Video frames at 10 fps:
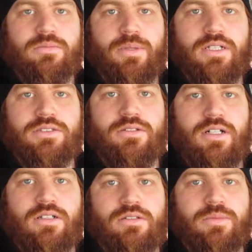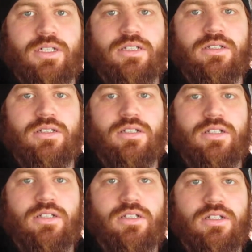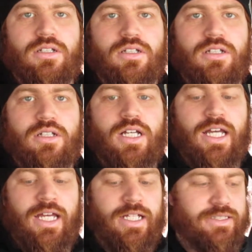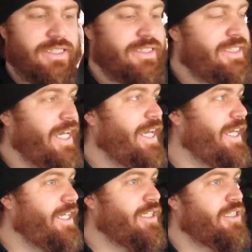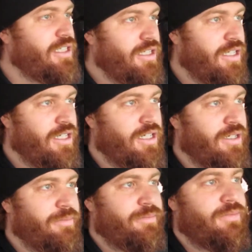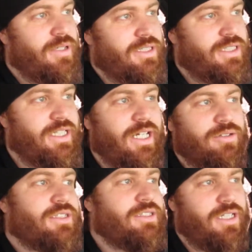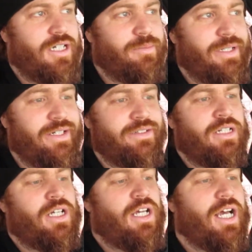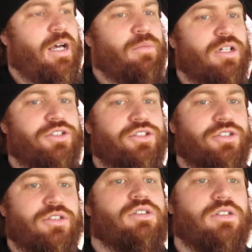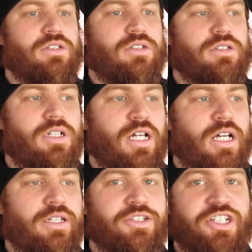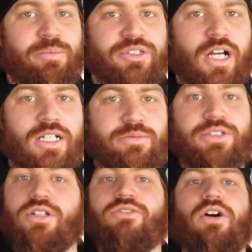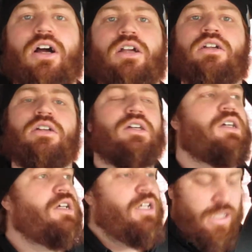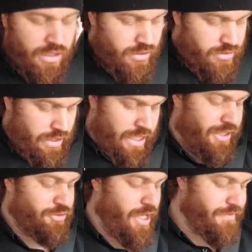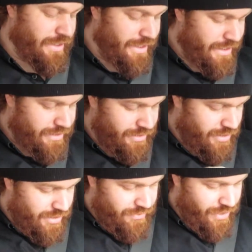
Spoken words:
bouncing around a little bit. And today I said that I was going to talk about how much the Jeep has cost me so far. So I have a list of